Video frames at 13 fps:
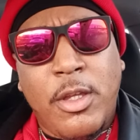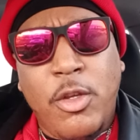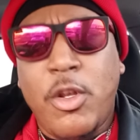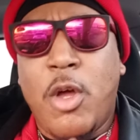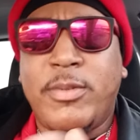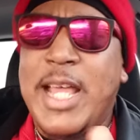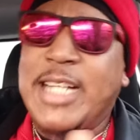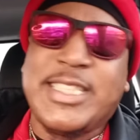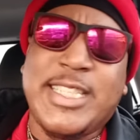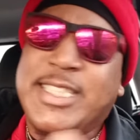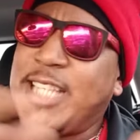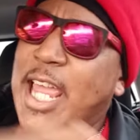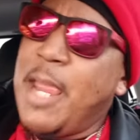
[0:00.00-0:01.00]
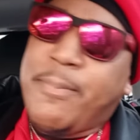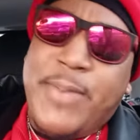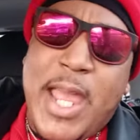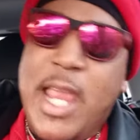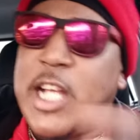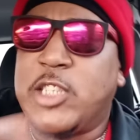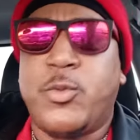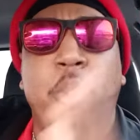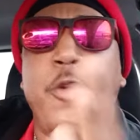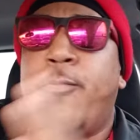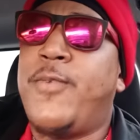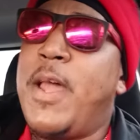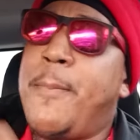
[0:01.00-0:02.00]
You know, that's the same thing cuz when
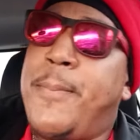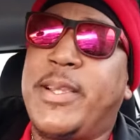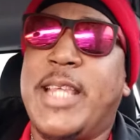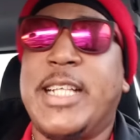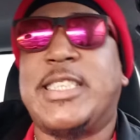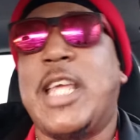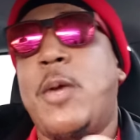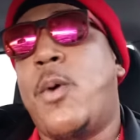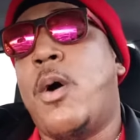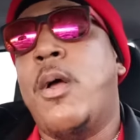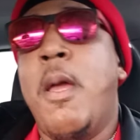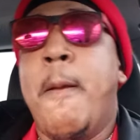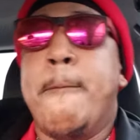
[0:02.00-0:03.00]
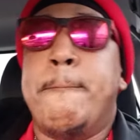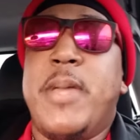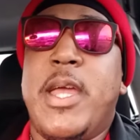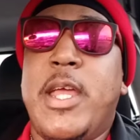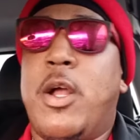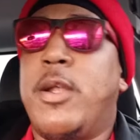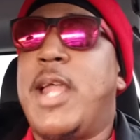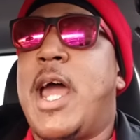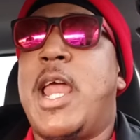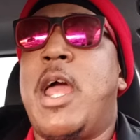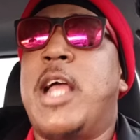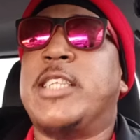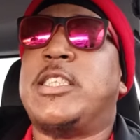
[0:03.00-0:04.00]
you flip it they say, "Well, men are
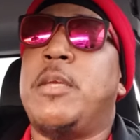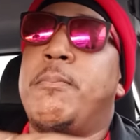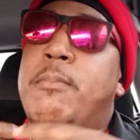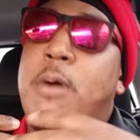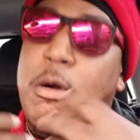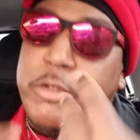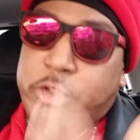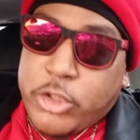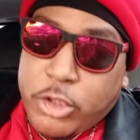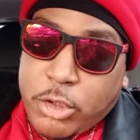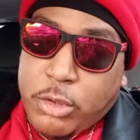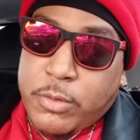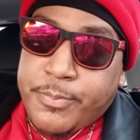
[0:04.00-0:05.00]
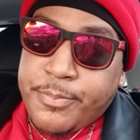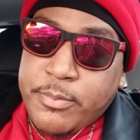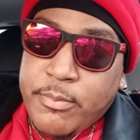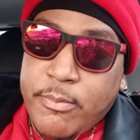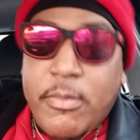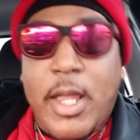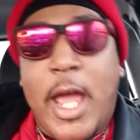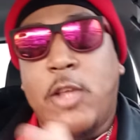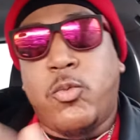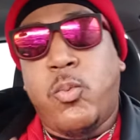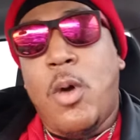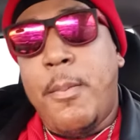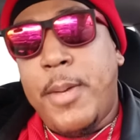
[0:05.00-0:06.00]
not as emotional
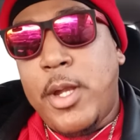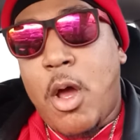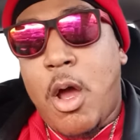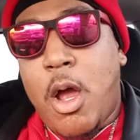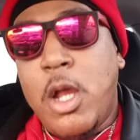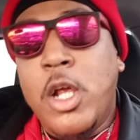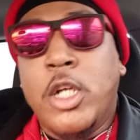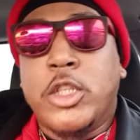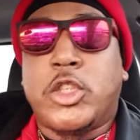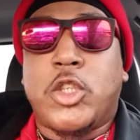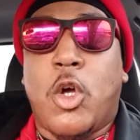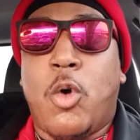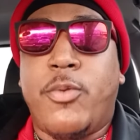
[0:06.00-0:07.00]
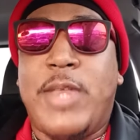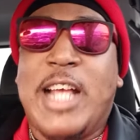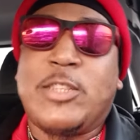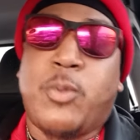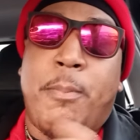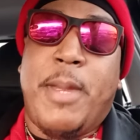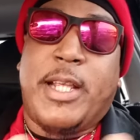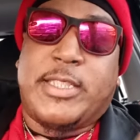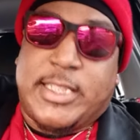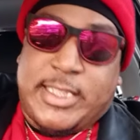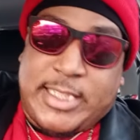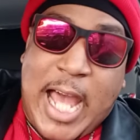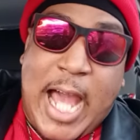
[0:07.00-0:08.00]
as women are, so that's what makes
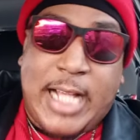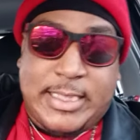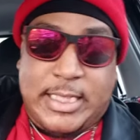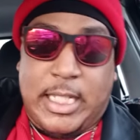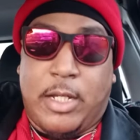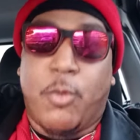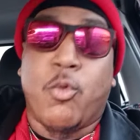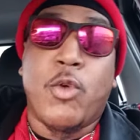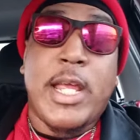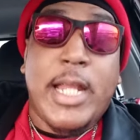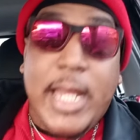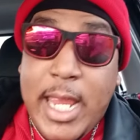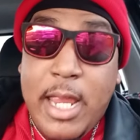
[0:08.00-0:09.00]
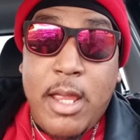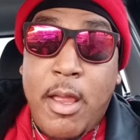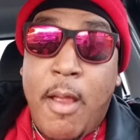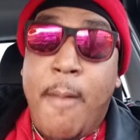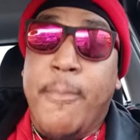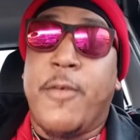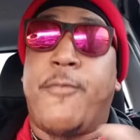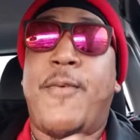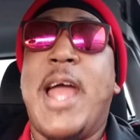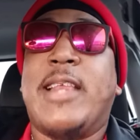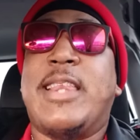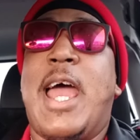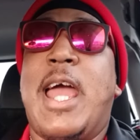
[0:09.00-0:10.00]
us toxic." Really? The
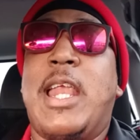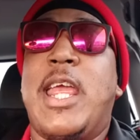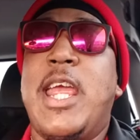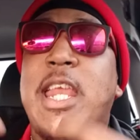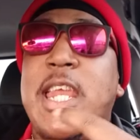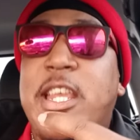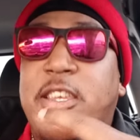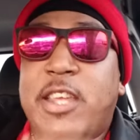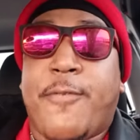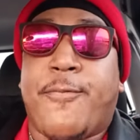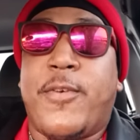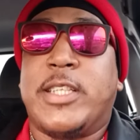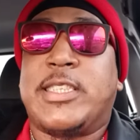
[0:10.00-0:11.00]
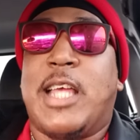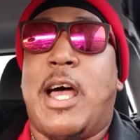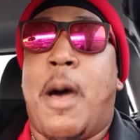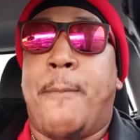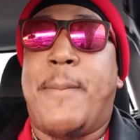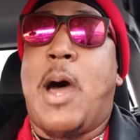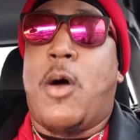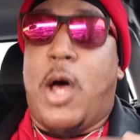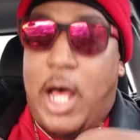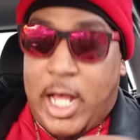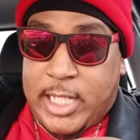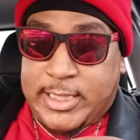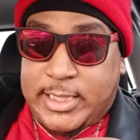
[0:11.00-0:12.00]
fact that any difference about
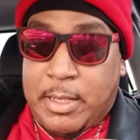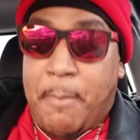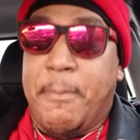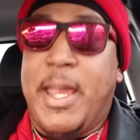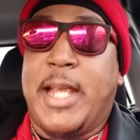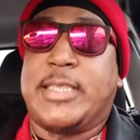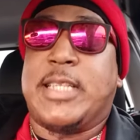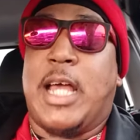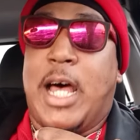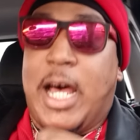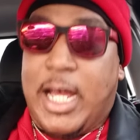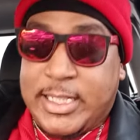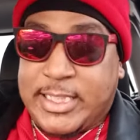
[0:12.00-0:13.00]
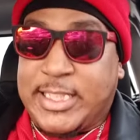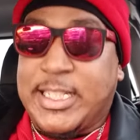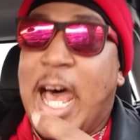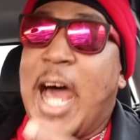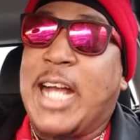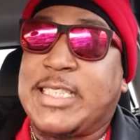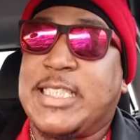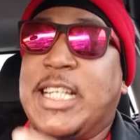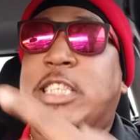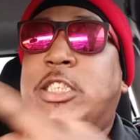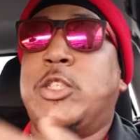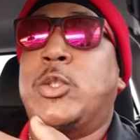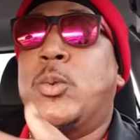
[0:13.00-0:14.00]
us makes us
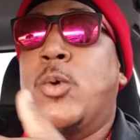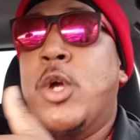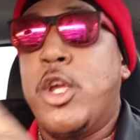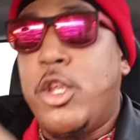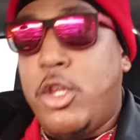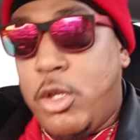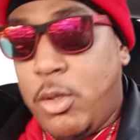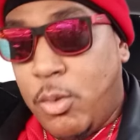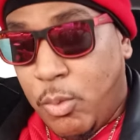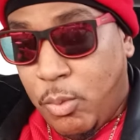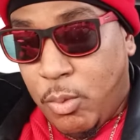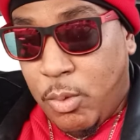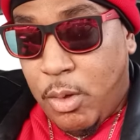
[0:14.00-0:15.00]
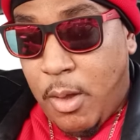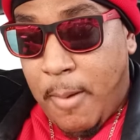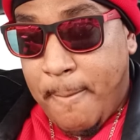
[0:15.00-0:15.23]
toxic to you.